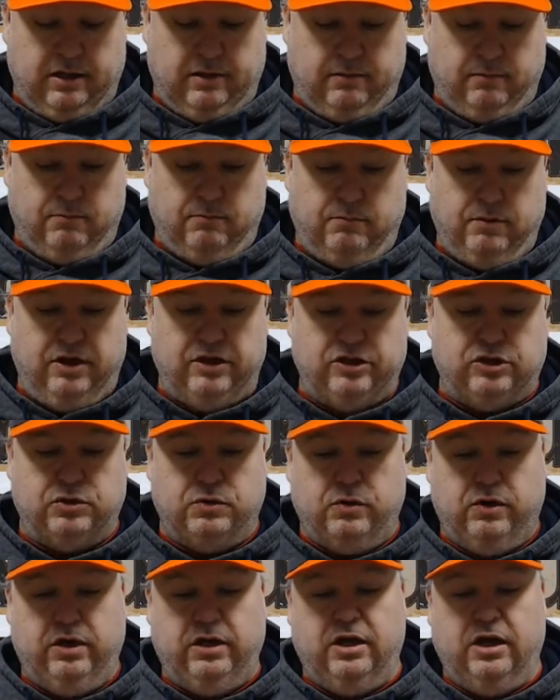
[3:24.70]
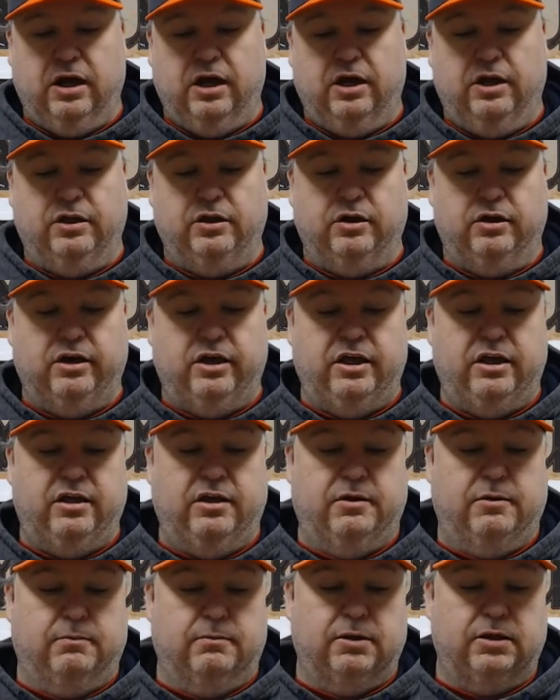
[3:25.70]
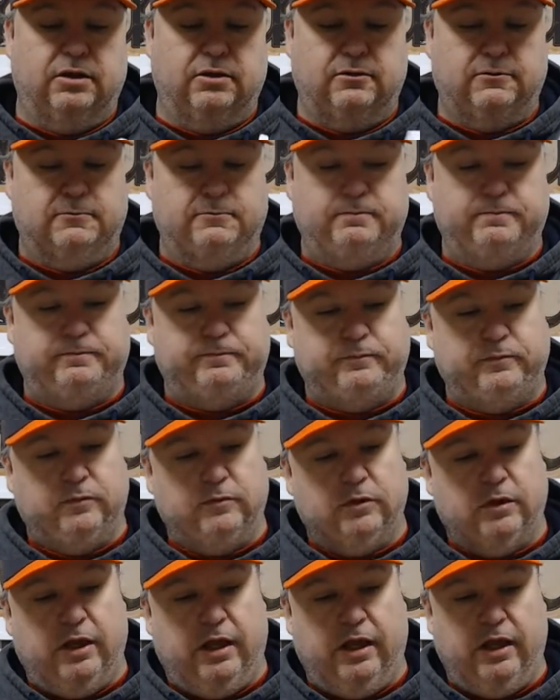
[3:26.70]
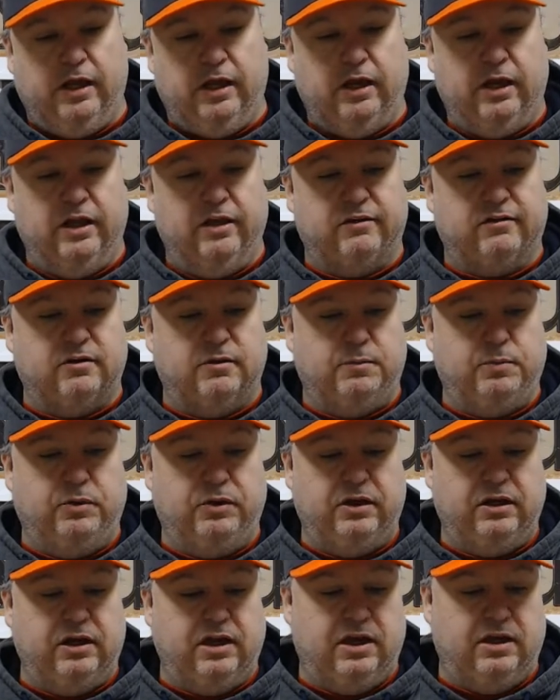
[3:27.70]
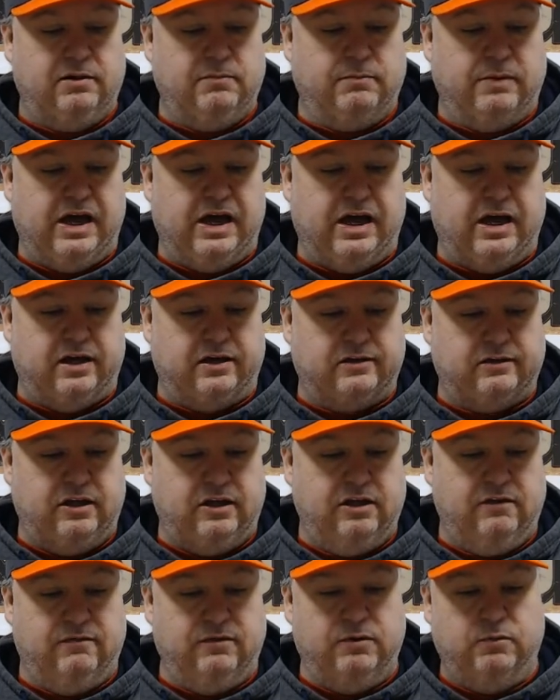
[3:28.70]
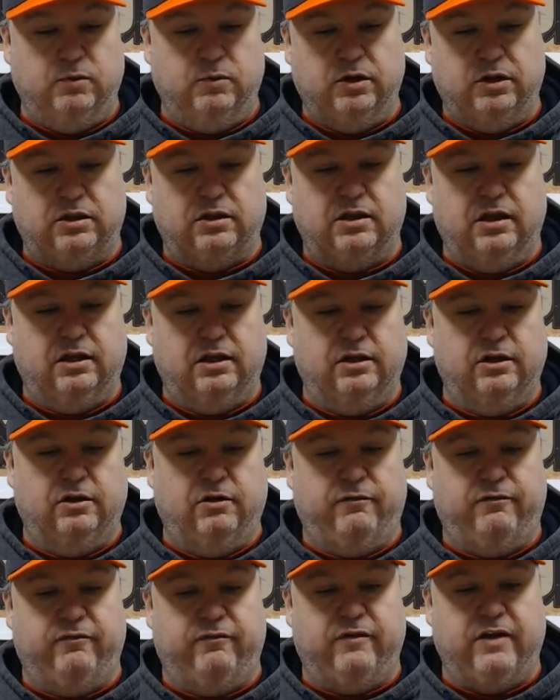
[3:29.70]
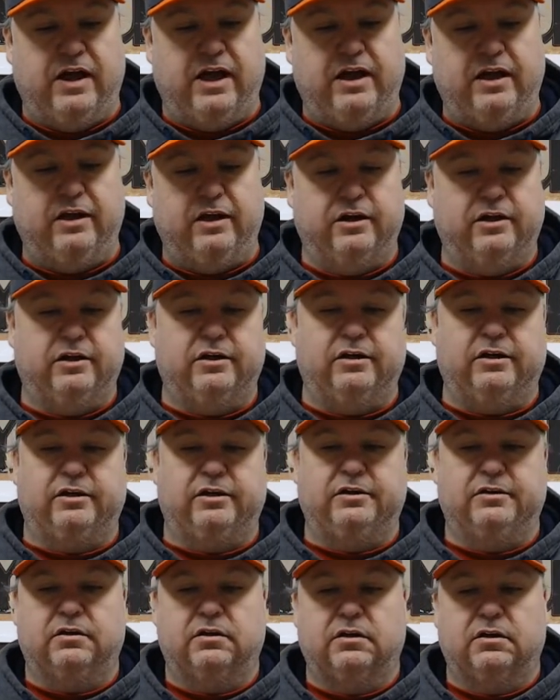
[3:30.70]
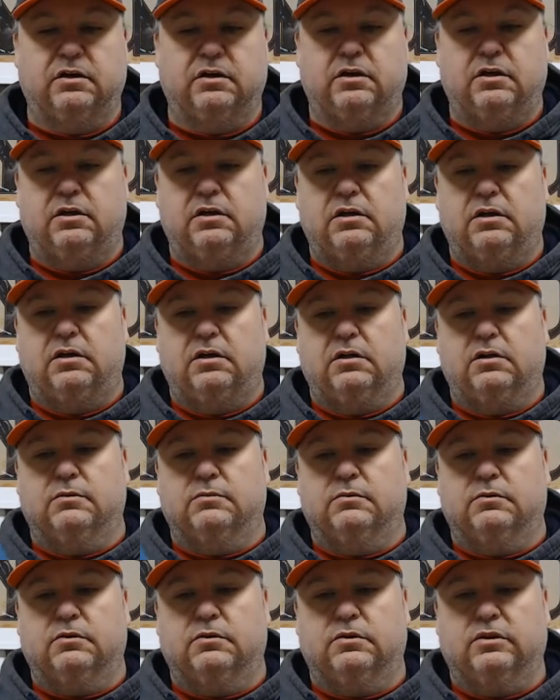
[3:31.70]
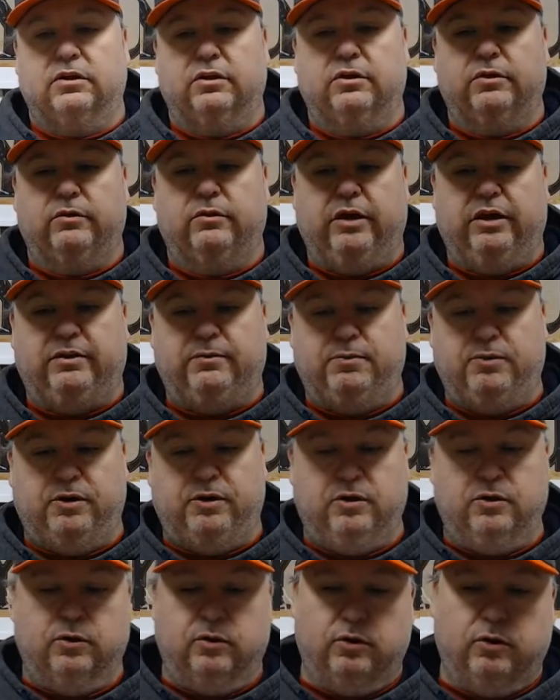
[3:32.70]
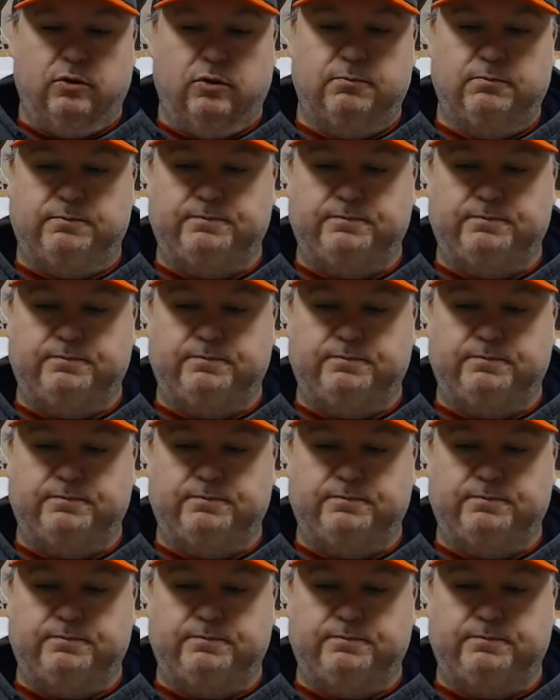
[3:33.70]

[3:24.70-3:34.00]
Metroid Other M. And it is complete in box, even with the little flyer. And so that's pretty cool.